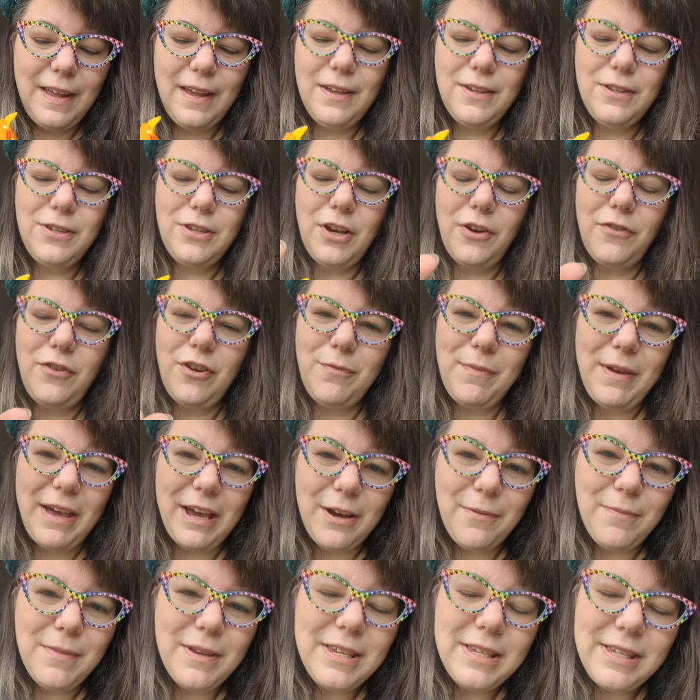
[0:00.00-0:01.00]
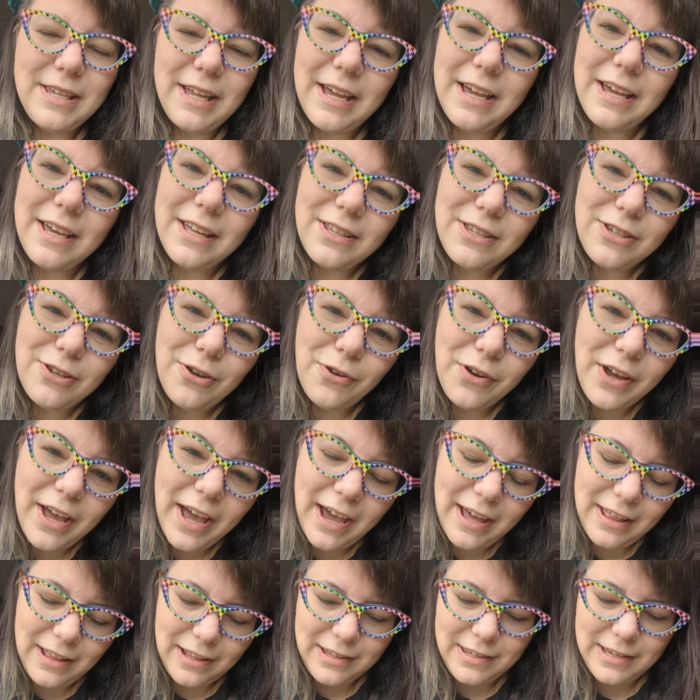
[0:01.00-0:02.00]
So if you make a mistake, it's
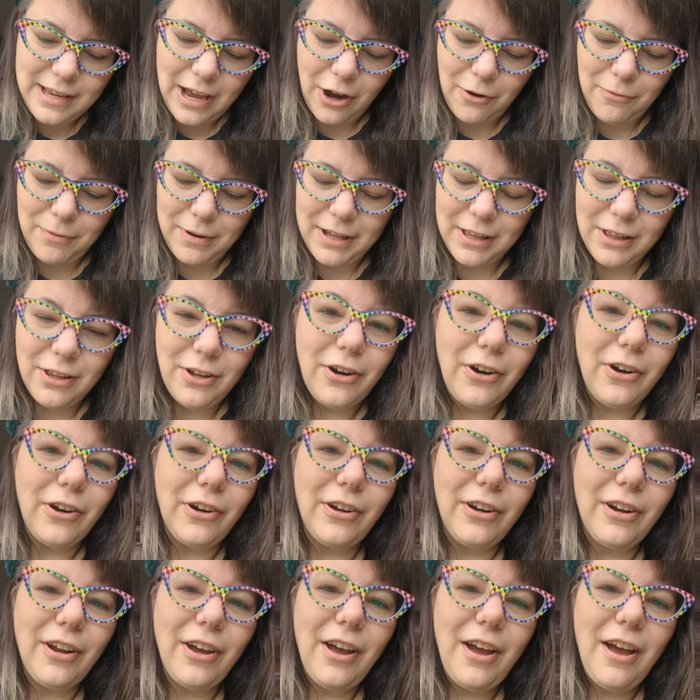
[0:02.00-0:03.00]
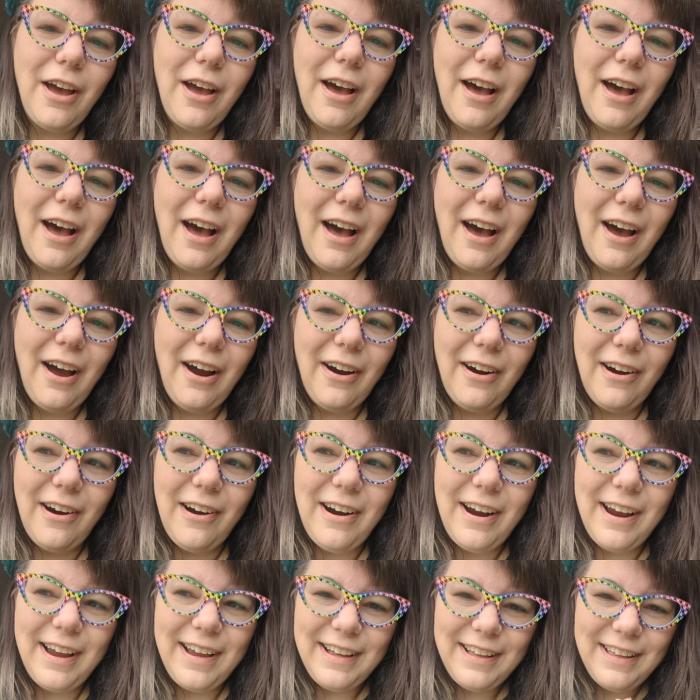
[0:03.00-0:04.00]
okay. That's how we learn. All
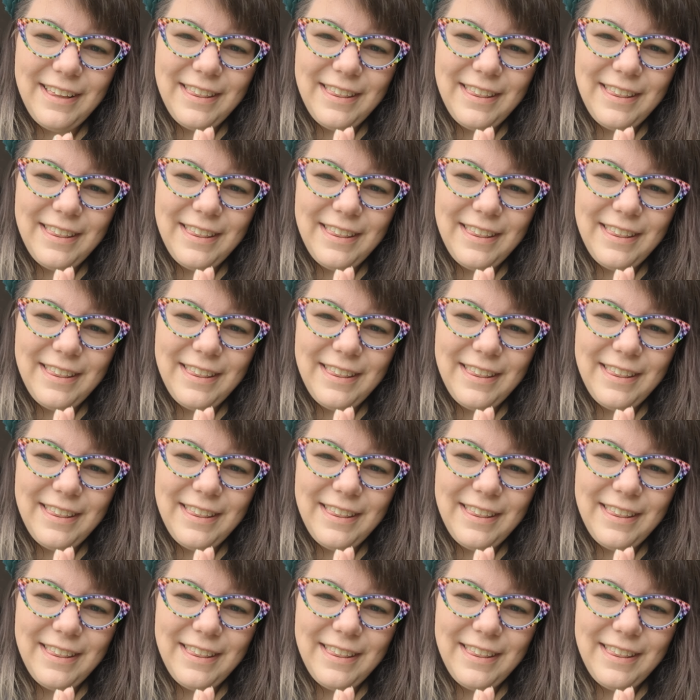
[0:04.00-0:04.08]
right.